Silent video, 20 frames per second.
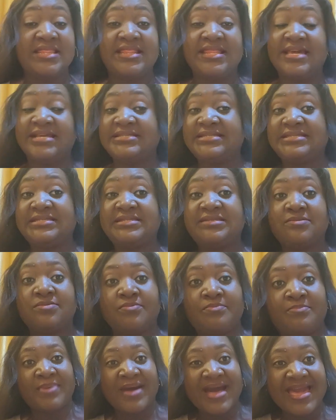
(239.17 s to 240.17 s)
Let's
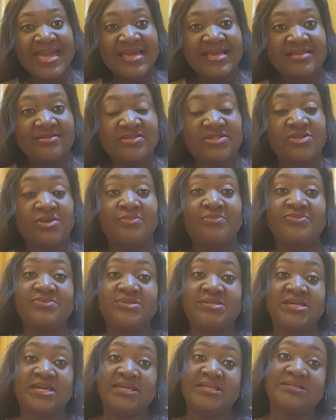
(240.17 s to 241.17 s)
buy some
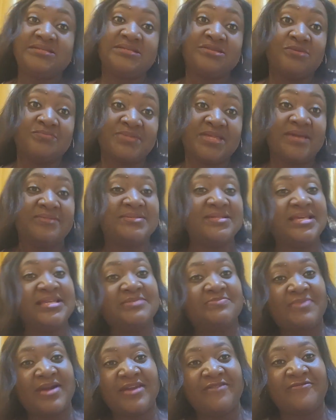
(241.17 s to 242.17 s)
things, sometimes
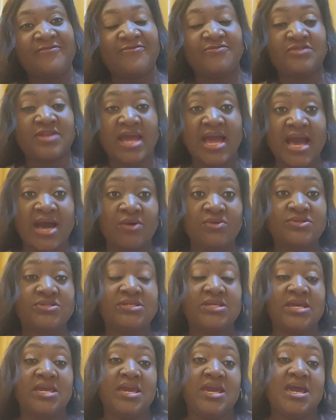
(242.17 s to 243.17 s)
let's buy food
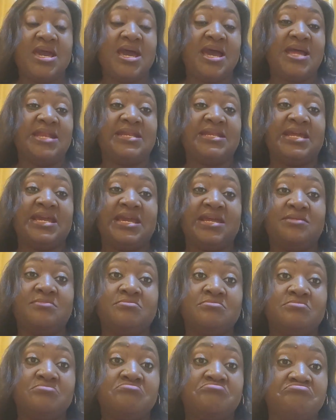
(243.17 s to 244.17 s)
out, and then
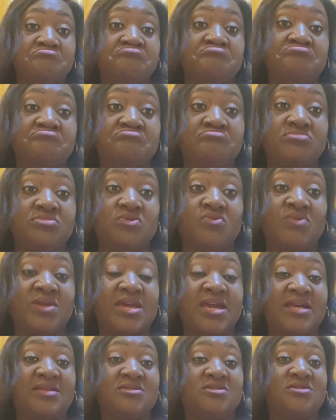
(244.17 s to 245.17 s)
we
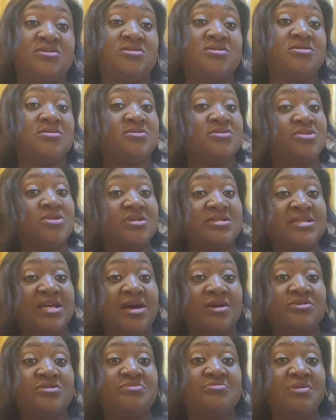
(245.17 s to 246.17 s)
can sort
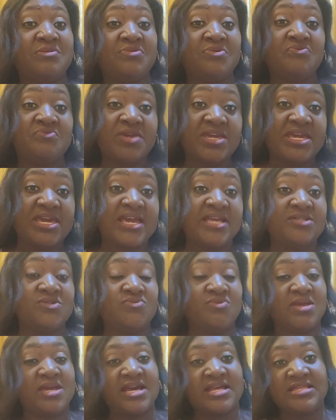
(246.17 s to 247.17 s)
out, maybe
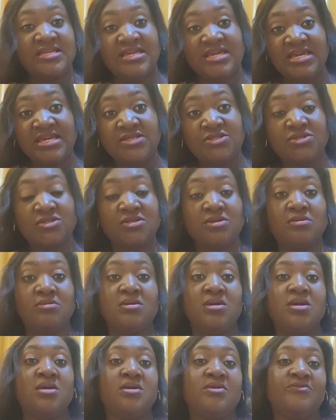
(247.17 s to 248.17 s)
weekends we can eat
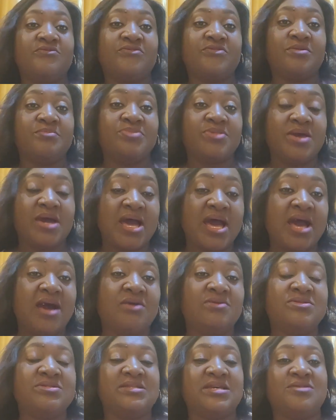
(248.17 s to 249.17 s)
from the
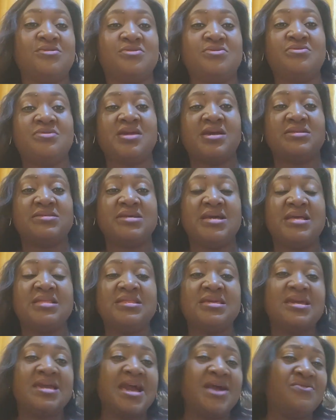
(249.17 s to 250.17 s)
house and all that.
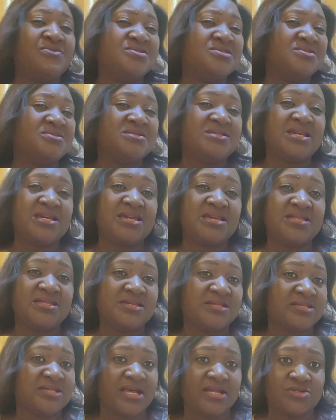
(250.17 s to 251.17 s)
And the guy wasn't taking
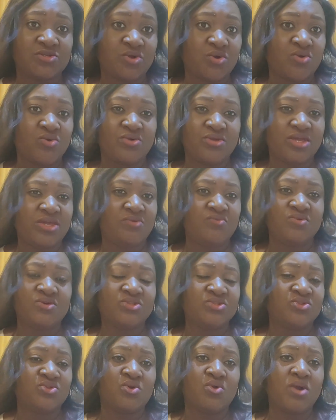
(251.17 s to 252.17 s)
this at all. He
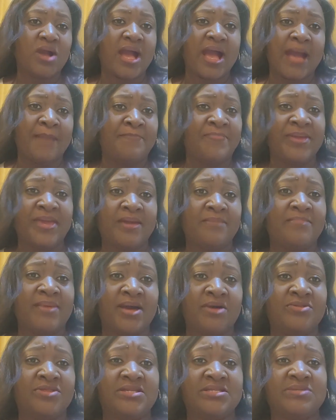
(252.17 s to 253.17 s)
was not happy
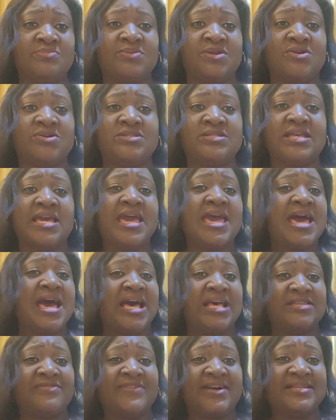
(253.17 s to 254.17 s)
about this, because
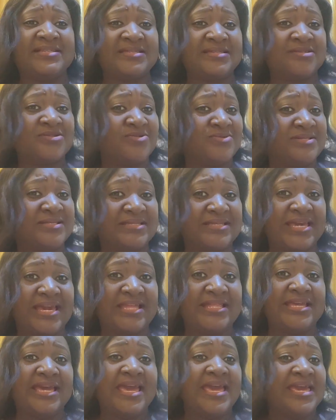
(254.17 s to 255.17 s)
as far as he's
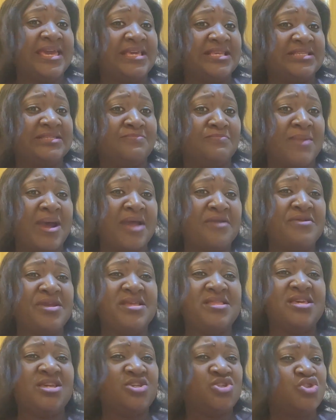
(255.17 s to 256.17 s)
concerned, he's
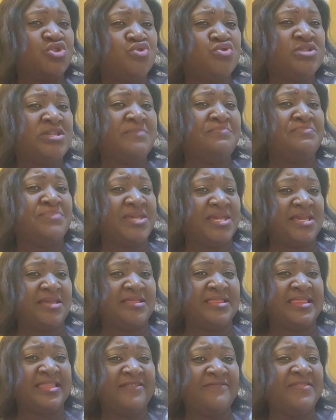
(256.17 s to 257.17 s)
married, he shouldn't be
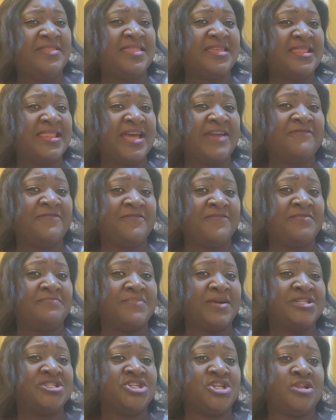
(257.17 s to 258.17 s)
living the life of a
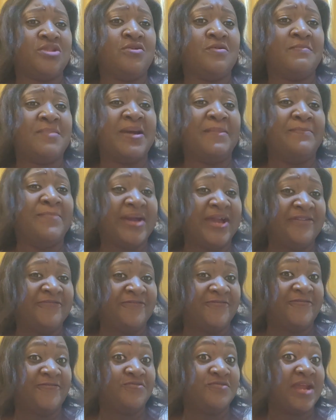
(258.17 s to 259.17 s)
bachelor by
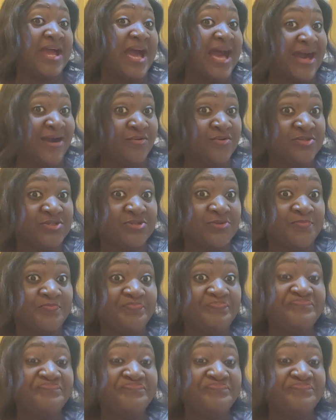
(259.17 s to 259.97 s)
buying food out.